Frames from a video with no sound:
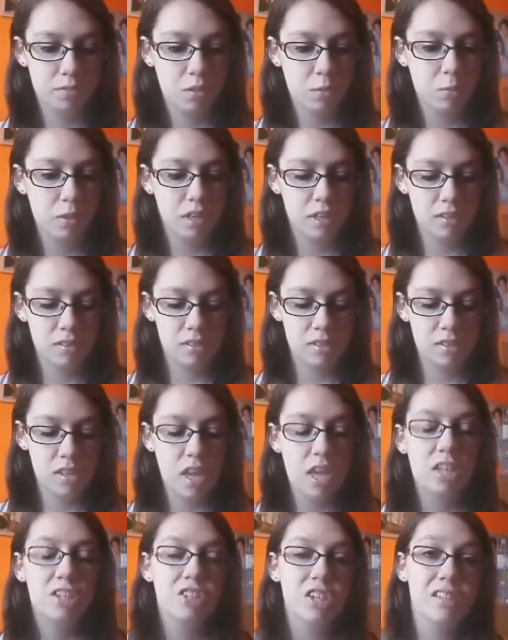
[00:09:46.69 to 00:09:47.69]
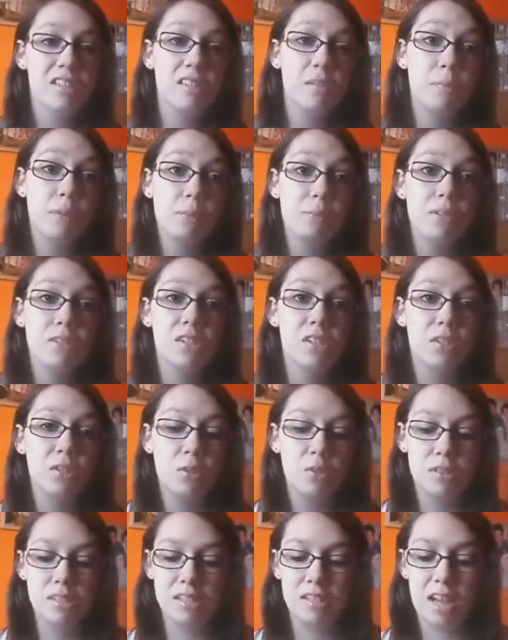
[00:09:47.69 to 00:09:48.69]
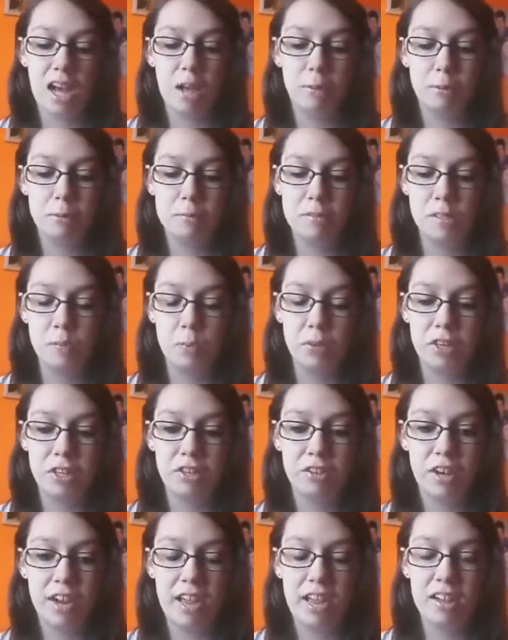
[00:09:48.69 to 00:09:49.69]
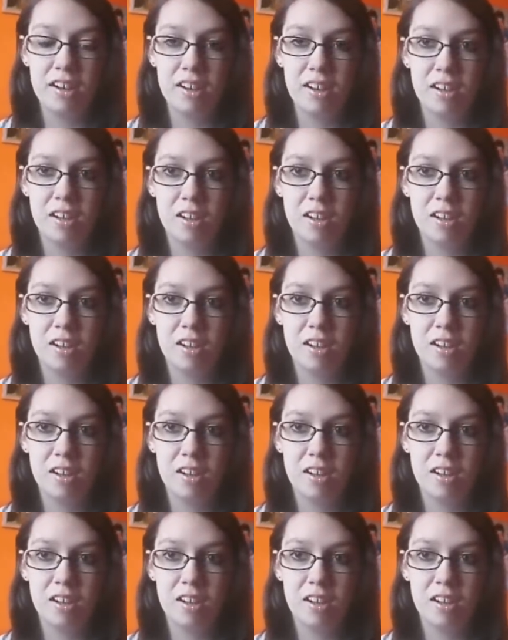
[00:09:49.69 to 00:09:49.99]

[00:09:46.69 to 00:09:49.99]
What else? Justin Bieber's acoustic album is pretty great.